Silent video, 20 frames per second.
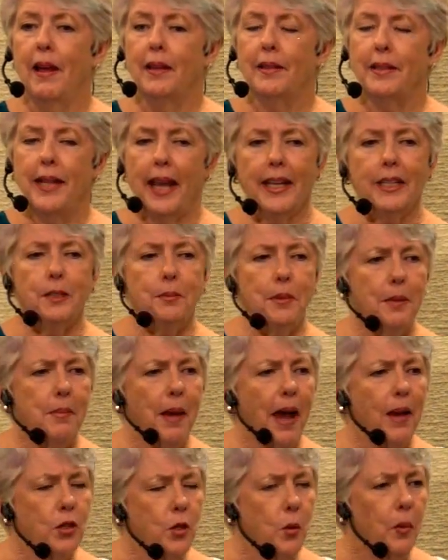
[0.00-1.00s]
Takes me
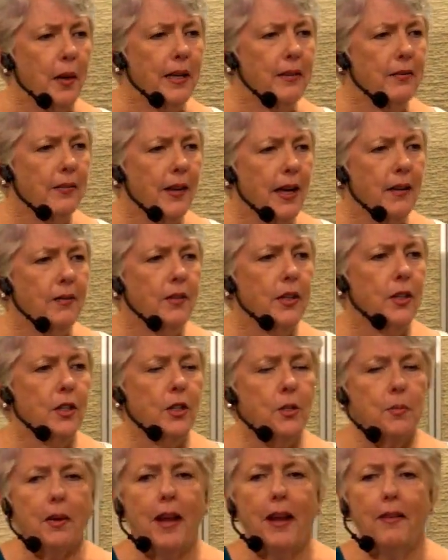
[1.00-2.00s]
about 25
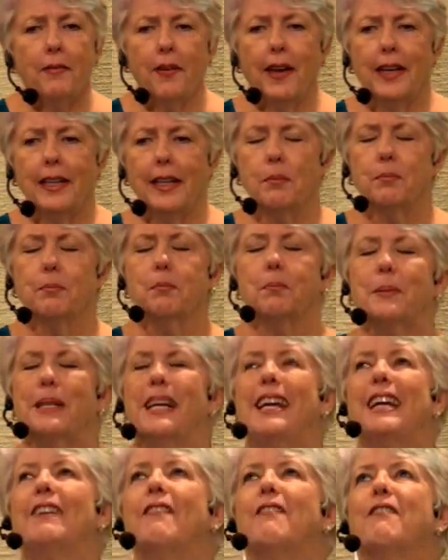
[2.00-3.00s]
years, but I finally
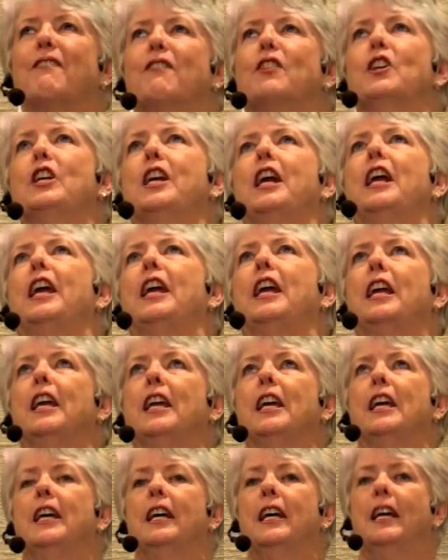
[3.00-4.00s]
break free.
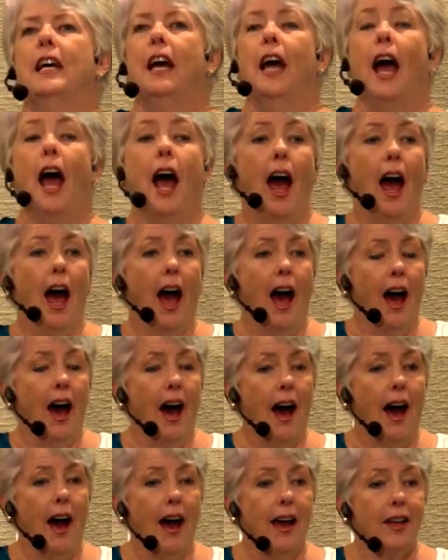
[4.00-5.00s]

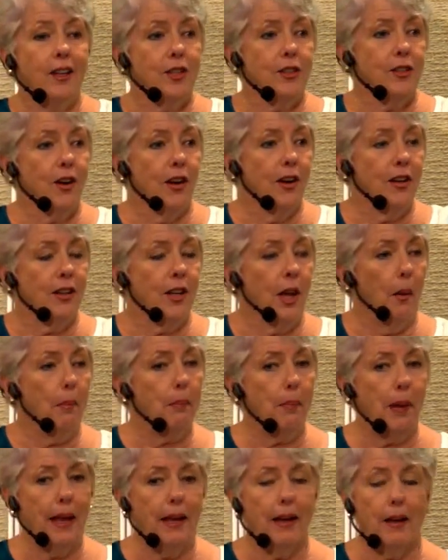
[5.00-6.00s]
I start a
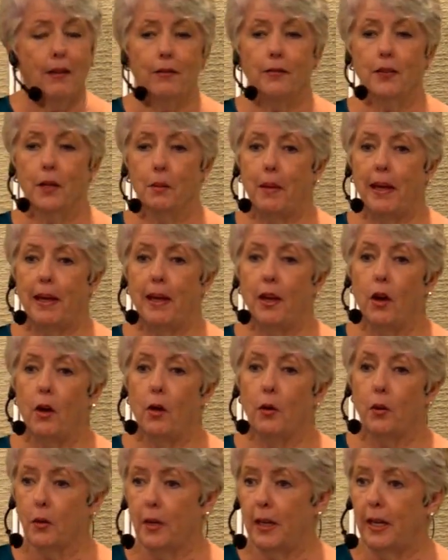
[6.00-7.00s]
pink flamingo
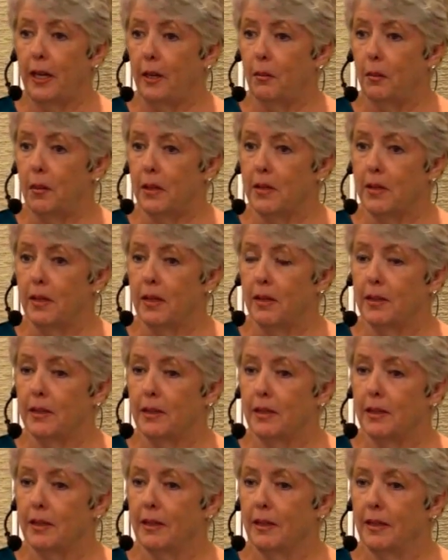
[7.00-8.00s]
greeting
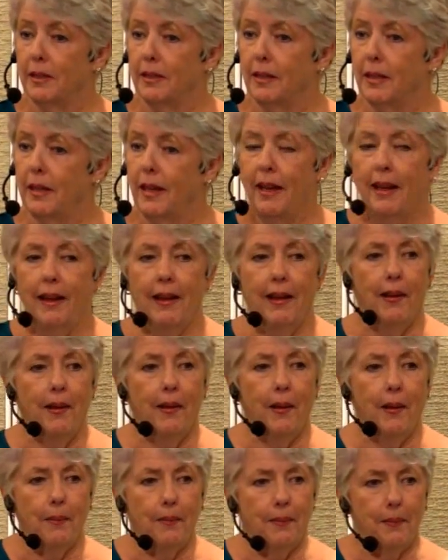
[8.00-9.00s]
business.
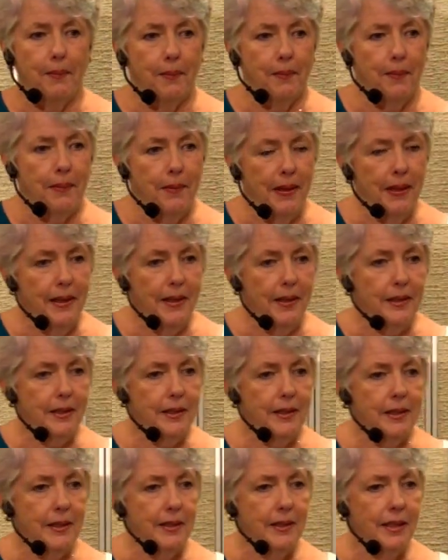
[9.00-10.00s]

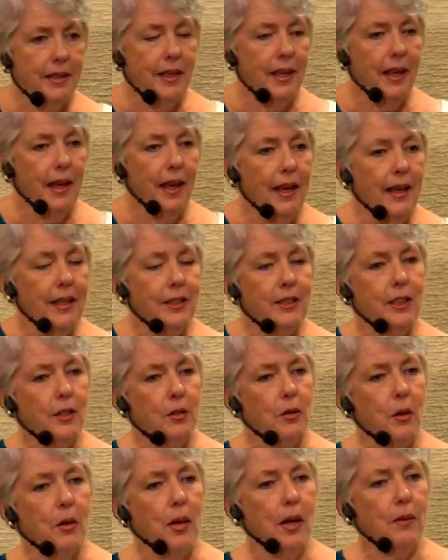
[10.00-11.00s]
This is the
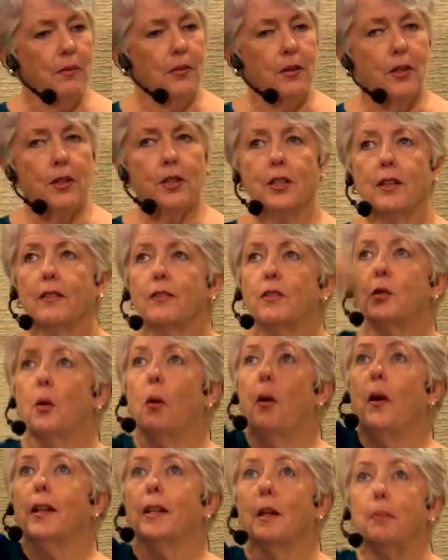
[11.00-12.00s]
grown-up version of
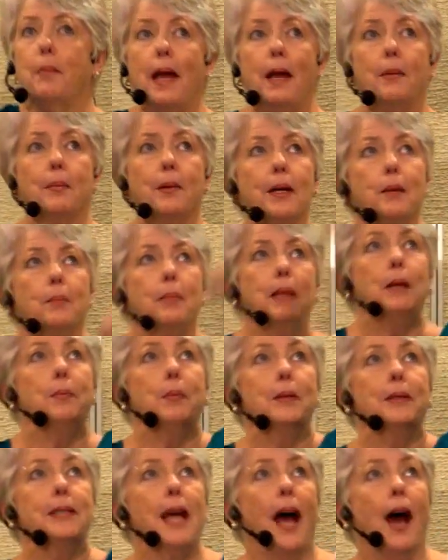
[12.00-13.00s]
toilet papering
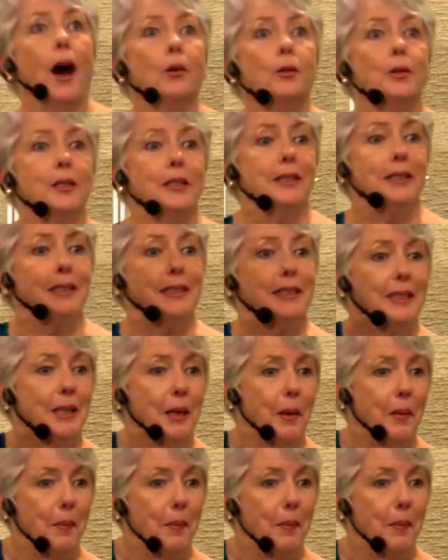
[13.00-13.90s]
people's houses.